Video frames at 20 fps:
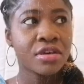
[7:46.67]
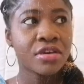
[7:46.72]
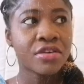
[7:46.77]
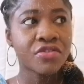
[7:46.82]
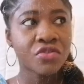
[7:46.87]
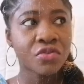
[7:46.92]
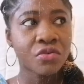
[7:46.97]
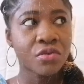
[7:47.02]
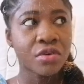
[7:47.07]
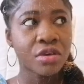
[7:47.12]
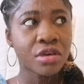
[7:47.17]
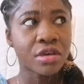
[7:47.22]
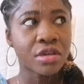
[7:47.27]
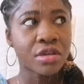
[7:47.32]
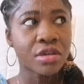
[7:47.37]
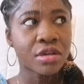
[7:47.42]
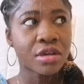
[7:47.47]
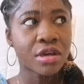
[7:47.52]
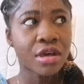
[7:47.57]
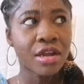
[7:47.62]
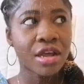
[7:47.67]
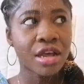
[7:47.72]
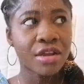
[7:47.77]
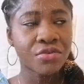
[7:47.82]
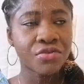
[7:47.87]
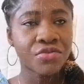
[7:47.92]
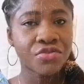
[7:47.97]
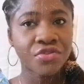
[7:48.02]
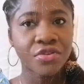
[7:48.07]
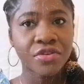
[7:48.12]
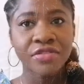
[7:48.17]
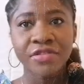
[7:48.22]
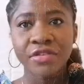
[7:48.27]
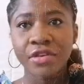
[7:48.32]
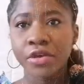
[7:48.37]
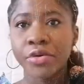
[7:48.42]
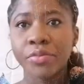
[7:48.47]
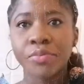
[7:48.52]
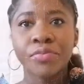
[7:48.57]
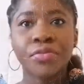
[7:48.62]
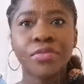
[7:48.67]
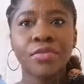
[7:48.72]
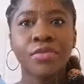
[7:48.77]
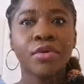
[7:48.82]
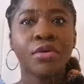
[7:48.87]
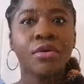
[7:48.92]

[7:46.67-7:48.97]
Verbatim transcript: He's cooking, and I don't trust him